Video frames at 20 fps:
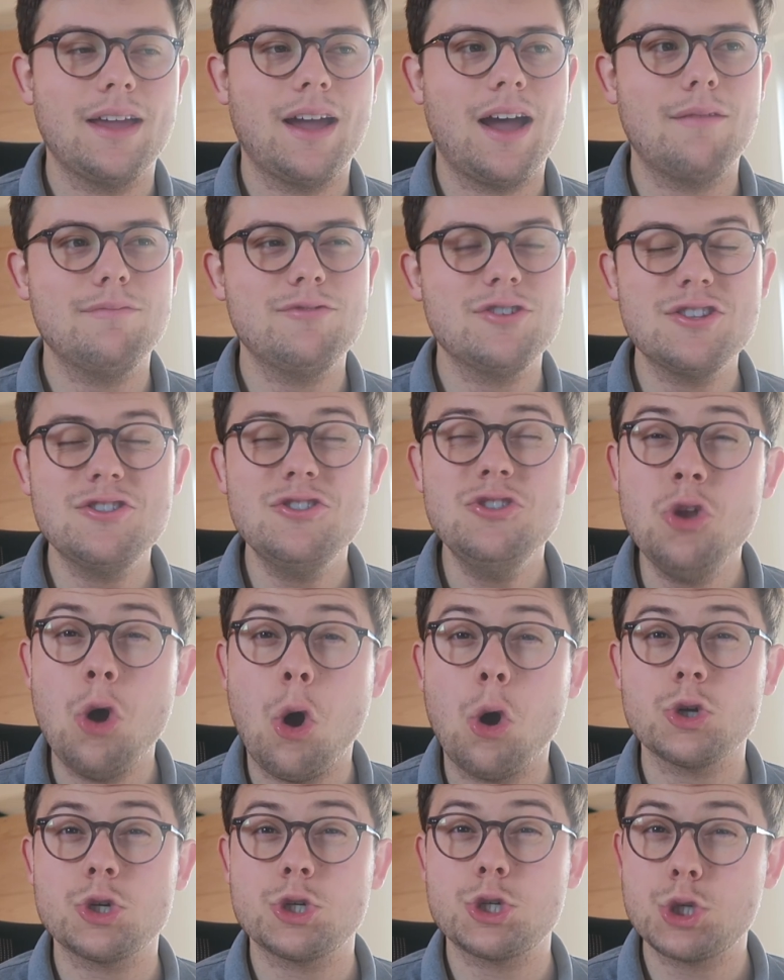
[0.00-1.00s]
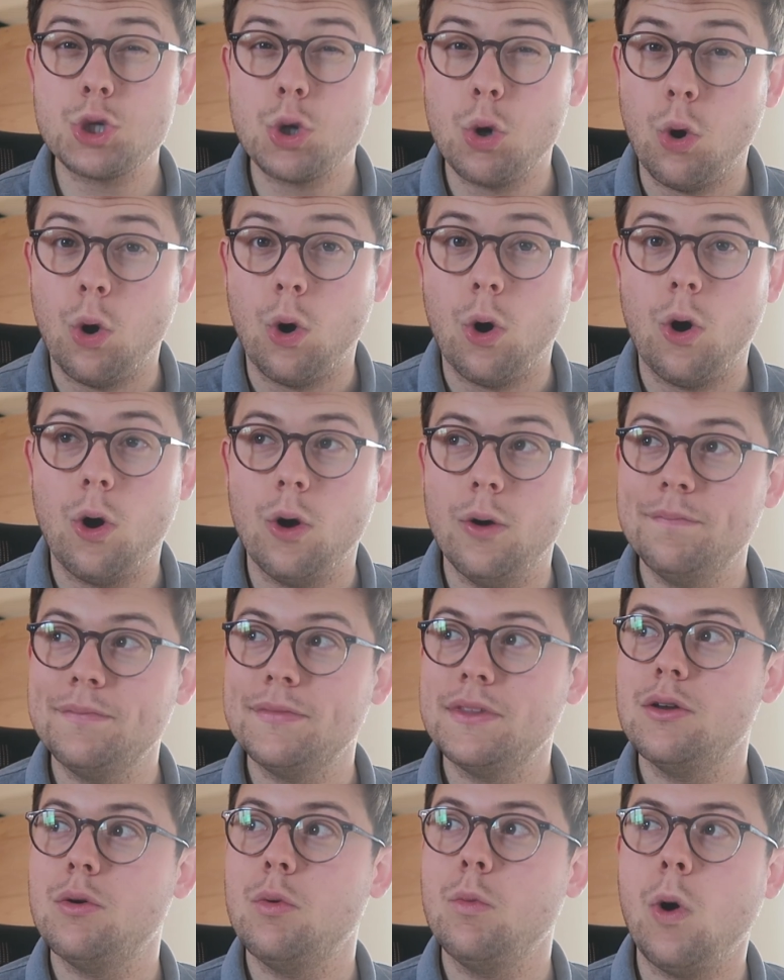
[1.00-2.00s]
I'm just not sure
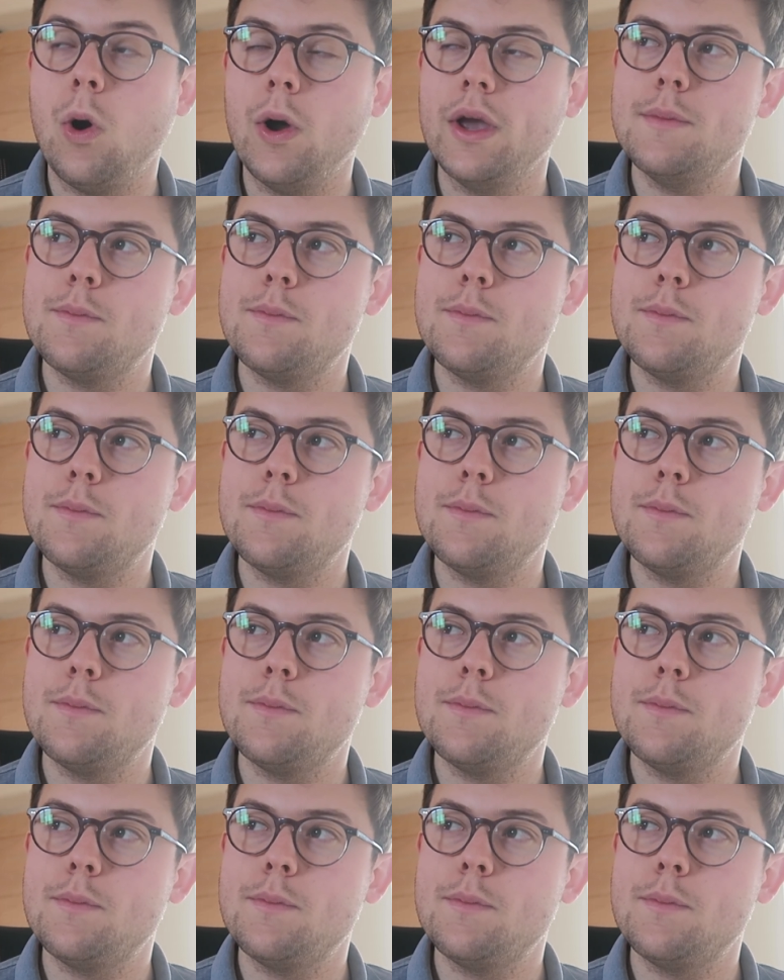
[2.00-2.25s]
what